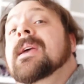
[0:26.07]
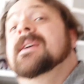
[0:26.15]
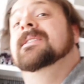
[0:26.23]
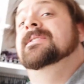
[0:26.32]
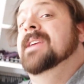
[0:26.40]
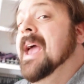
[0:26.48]

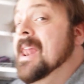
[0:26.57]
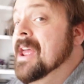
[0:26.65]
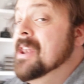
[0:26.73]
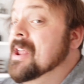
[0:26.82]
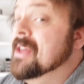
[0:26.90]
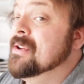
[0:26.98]
is yet
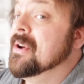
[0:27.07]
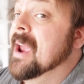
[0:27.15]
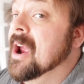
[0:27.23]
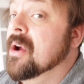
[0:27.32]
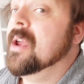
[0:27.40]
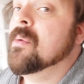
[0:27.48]
another
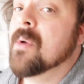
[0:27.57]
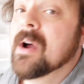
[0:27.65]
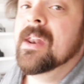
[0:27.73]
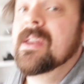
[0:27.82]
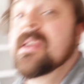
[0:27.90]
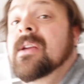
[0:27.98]

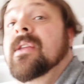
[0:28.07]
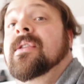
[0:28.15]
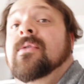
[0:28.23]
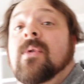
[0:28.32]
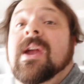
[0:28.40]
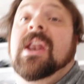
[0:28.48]
Eryone
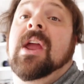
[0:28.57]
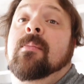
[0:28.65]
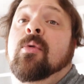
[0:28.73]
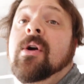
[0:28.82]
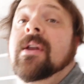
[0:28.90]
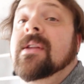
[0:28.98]
three D
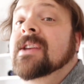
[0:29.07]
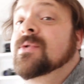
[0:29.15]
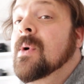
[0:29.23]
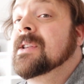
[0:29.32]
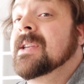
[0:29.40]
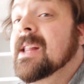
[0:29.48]
printer. This
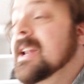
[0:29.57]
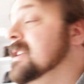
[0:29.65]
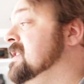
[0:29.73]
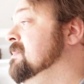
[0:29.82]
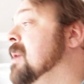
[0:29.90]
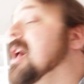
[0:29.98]
one's a little
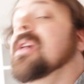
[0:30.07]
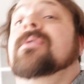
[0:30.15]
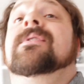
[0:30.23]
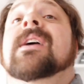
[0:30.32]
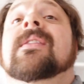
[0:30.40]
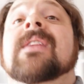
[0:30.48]
smaller
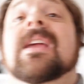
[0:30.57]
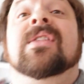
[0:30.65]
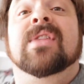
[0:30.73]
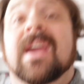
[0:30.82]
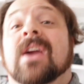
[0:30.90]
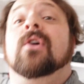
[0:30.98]
than the
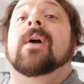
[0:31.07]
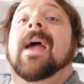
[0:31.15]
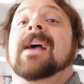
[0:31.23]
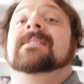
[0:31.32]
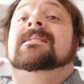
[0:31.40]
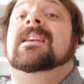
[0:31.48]
Thinker
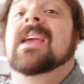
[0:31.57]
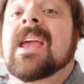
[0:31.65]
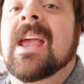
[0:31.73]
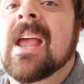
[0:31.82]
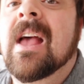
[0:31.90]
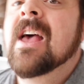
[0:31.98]
S
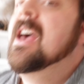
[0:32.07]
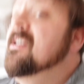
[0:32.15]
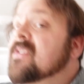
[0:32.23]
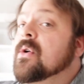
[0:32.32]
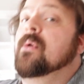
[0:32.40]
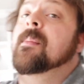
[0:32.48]
E.
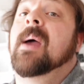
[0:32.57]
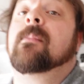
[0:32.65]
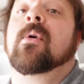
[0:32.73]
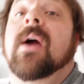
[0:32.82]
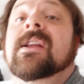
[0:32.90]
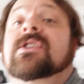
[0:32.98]
If you
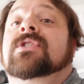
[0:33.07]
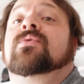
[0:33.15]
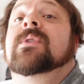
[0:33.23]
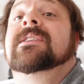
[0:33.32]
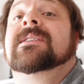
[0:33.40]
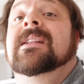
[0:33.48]
remember, I just
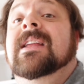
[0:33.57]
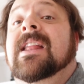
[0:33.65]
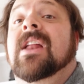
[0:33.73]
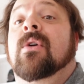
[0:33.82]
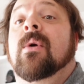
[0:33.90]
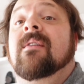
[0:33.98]
recently
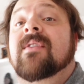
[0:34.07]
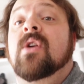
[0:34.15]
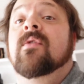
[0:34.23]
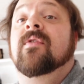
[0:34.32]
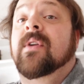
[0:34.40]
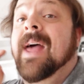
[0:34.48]
did a
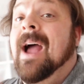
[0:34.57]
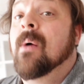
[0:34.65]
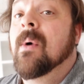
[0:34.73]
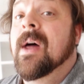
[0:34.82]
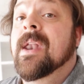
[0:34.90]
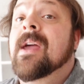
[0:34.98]
review for that
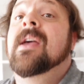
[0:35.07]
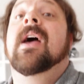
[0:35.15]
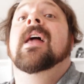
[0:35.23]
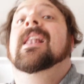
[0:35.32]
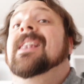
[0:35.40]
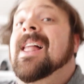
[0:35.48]
one.
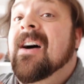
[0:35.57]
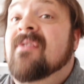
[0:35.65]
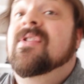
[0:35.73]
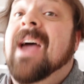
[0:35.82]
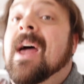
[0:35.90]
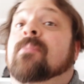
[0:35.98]

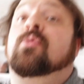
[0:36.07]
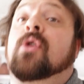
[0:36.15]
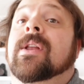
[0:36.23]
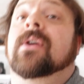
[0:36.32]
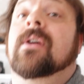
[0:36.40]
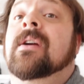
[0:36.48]
Love that
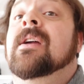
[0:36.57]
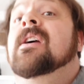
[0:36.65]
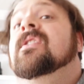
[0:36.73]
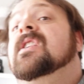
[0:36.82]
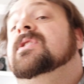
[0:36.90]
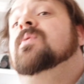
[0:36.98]
printer.
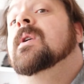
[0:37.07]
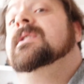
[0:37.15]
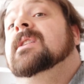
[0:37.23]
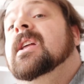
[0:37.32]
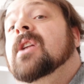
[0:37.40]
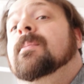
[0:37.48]
This one's
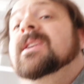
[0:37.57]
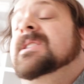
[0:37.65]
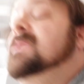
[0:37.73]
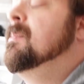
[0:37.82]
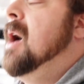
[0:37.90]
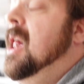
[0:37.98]
a little bit
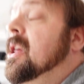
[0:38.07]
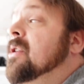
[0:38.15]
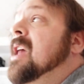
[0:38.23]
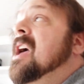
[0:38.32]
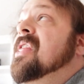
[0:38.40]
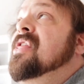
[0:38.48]
smaller,
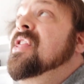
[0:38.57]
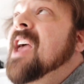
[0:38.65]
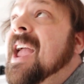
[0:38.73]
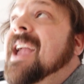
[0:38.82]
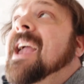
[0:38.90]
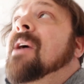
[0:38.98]
and I
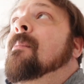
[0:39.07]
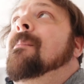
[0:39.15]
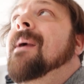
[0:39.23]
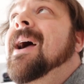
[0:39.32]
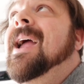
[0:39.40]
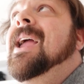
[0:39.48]
think it
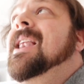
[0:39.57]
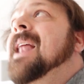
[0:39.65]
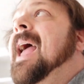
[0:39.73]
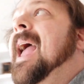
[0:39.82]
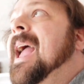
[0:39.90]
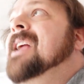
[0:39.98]
might
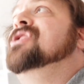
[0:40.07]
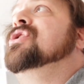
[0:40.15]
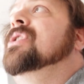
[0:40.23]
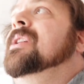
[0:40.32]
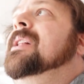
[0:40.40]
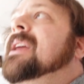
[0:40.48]

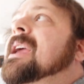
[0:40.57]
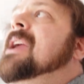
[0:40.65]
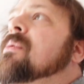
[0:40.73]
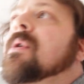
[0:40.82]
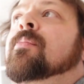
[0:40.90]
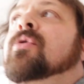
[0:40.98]
actually
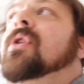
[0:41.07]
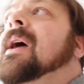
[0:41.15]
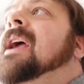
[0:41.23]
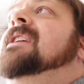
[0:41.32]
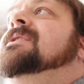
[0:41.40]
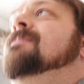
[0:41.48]

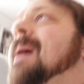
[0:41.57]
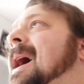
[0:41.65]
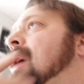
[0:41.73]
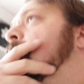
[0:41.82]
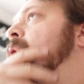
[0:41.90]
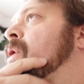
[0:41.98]
replace
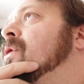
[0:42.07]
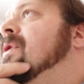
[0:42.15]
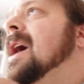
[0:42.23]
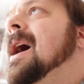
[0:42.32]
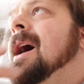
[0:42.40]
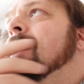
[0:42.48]
my old
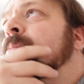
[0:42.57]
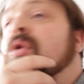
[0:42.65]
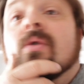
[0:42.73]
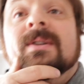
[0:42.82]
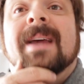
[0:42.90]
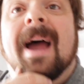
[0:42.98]
uh,
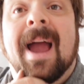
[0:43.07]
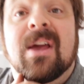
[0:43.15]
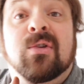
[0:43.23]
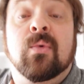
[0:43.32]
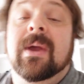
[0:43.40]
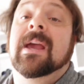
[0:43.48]
Prusa i
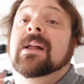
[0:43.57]
three